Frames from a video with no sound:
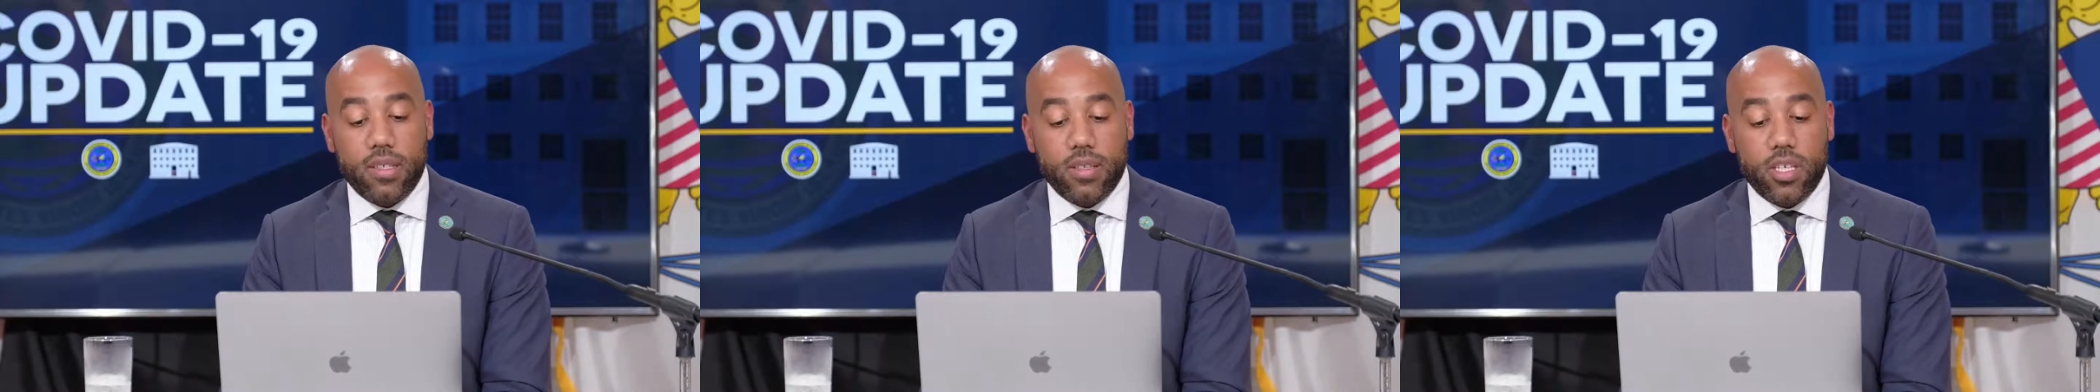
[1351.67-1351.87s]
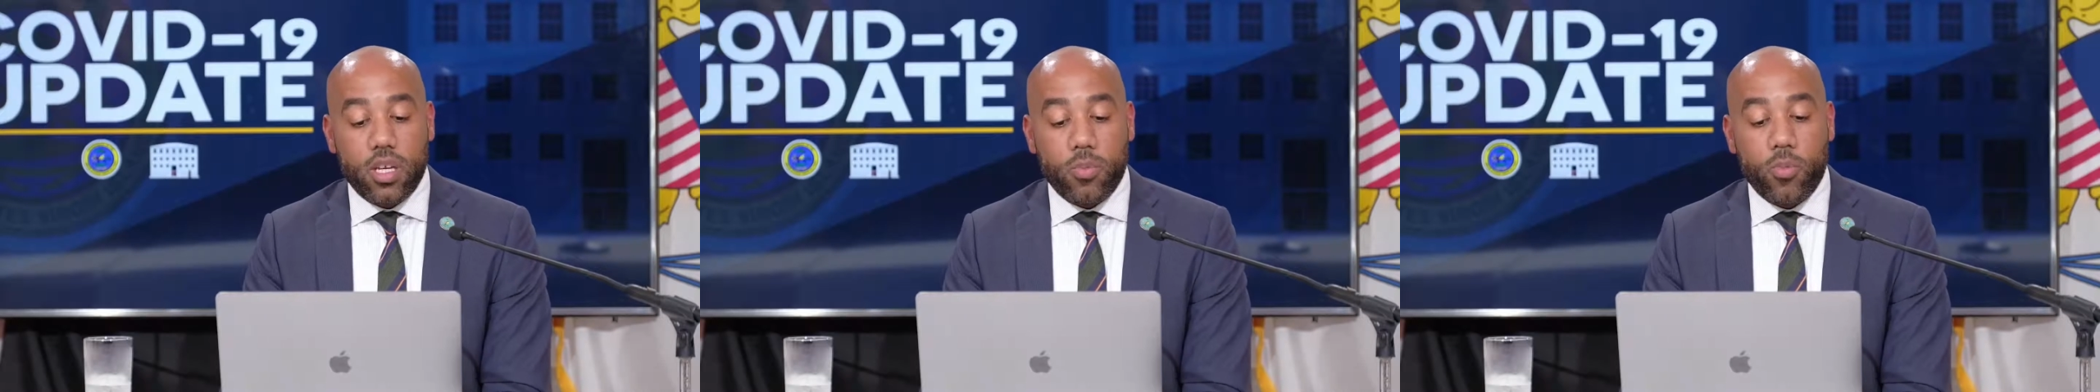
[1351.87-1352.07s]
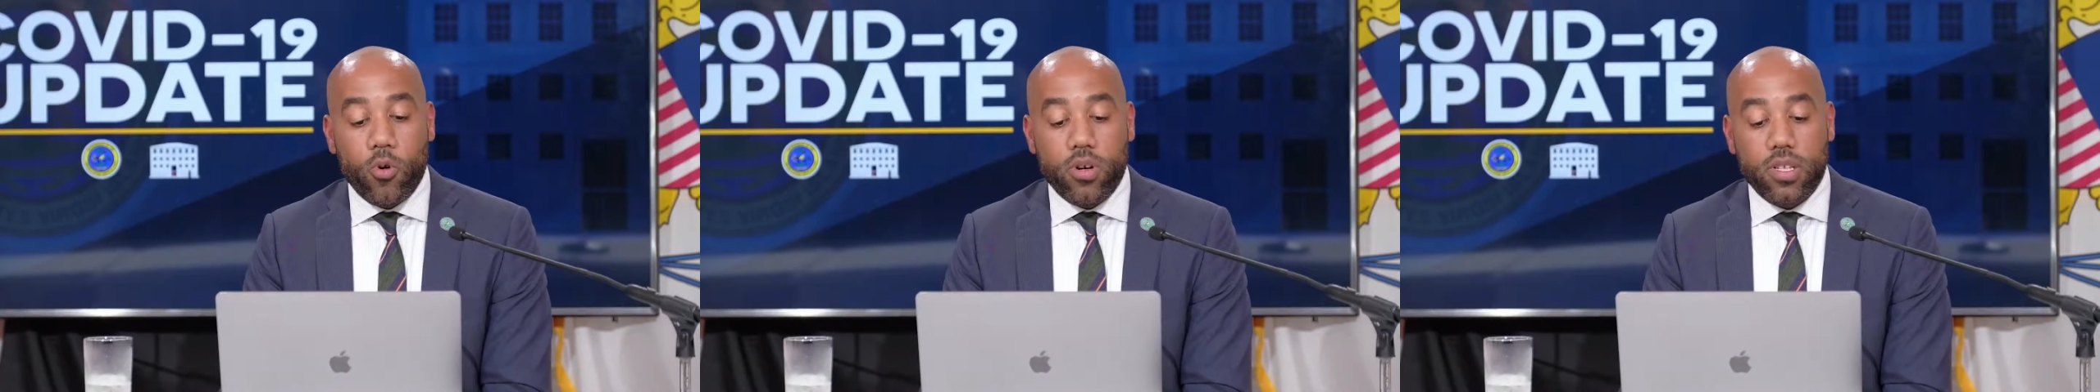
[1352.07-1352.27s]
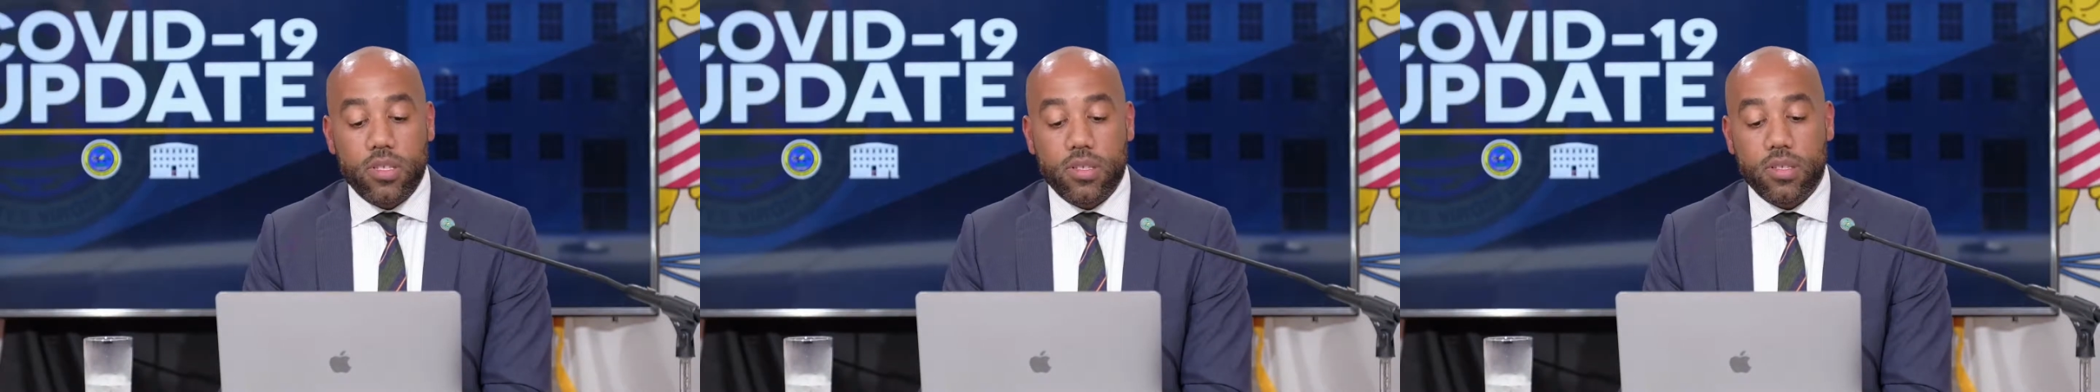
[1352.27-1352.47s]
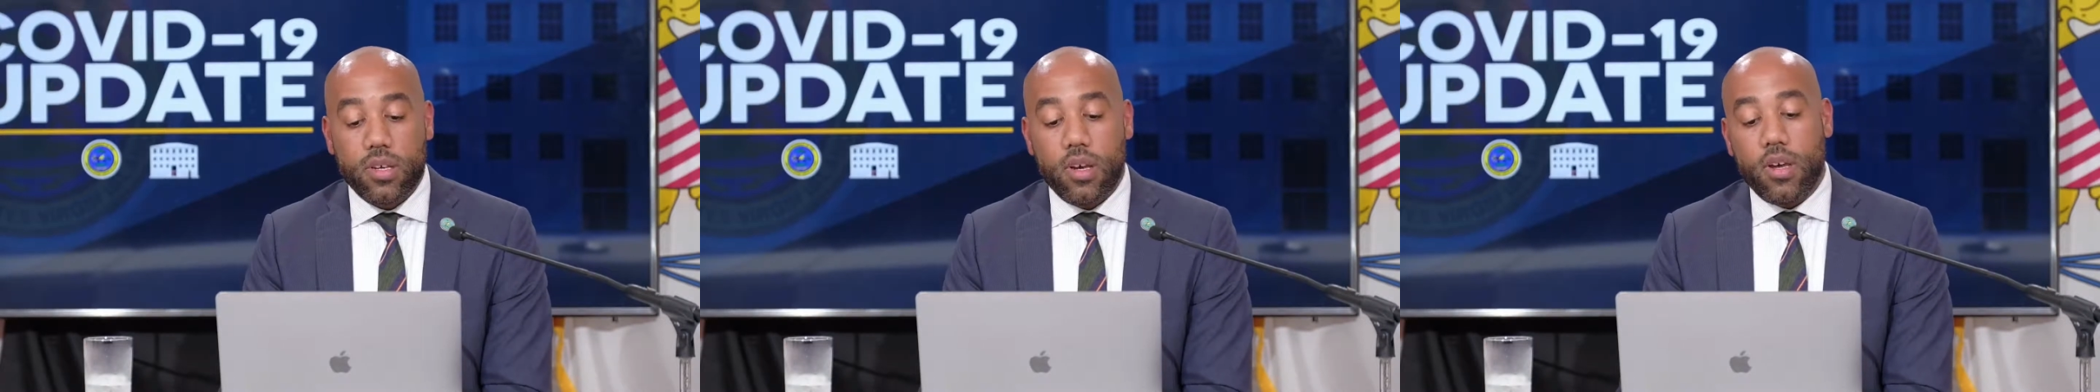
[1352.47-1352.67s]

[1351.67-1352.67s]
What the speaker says: the importance